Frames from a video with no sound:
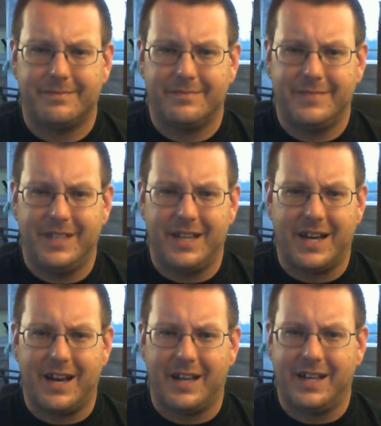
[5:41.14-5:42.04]

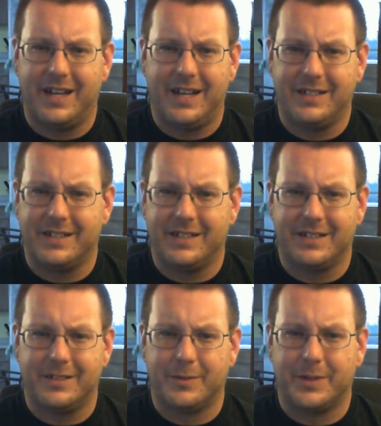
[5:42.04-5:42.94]
yeah, it ain't going to
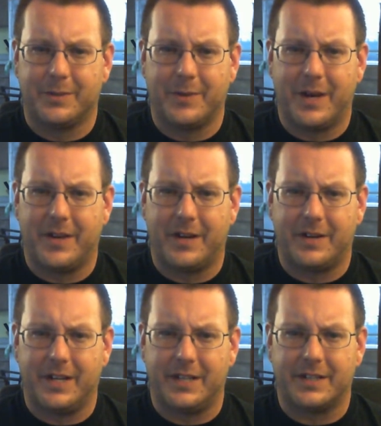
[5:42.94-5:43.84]
do real well there
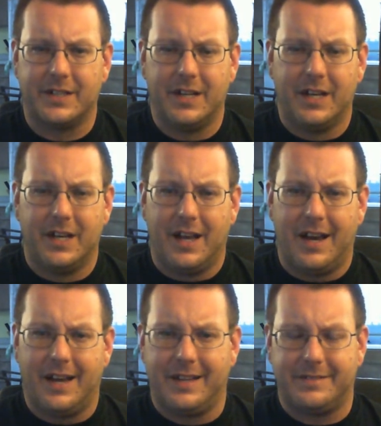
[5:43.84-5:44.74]
either. I'm